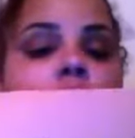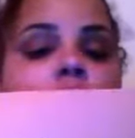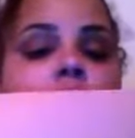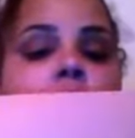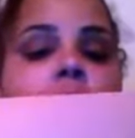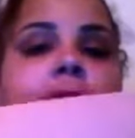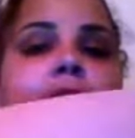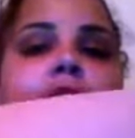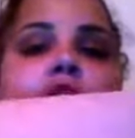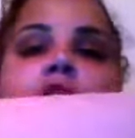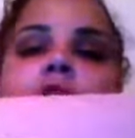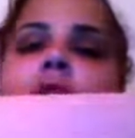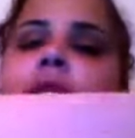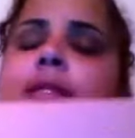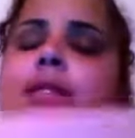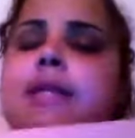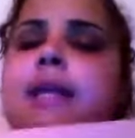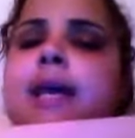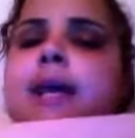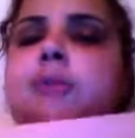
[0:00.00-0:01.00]
I took this
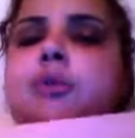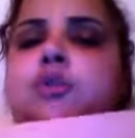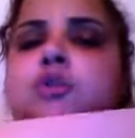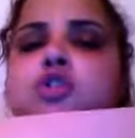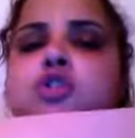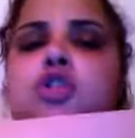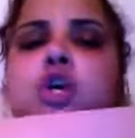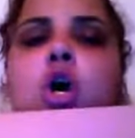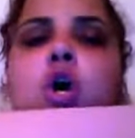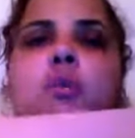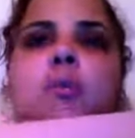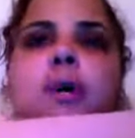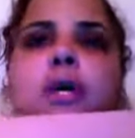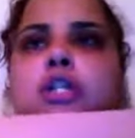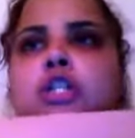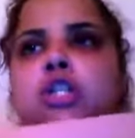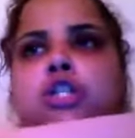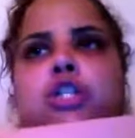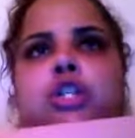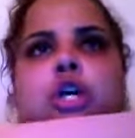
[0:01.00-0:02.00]
label so much
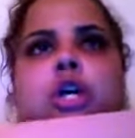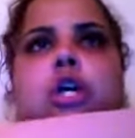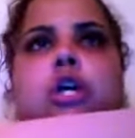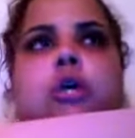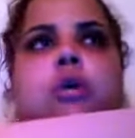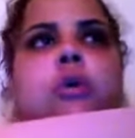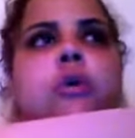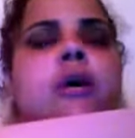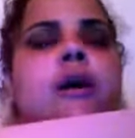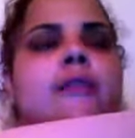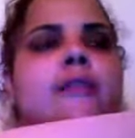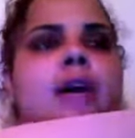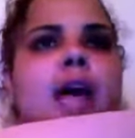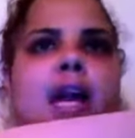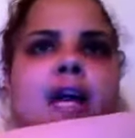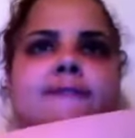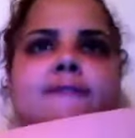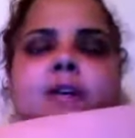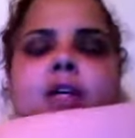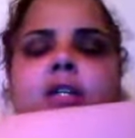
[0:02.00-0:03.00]
so that I
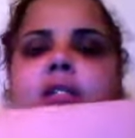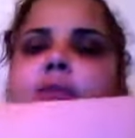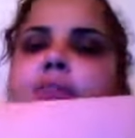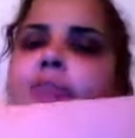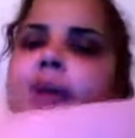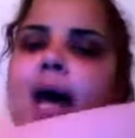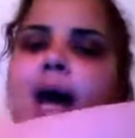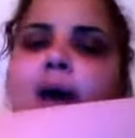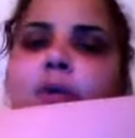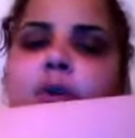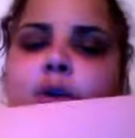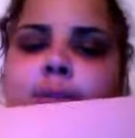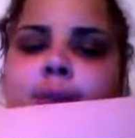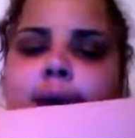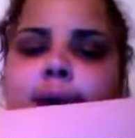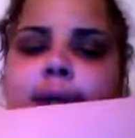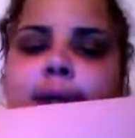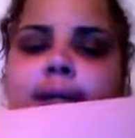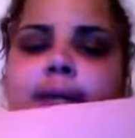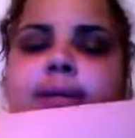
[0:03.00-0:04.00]
felt empowered by
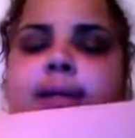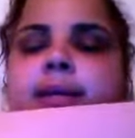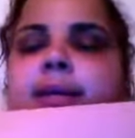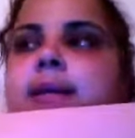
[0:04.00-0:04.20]
it,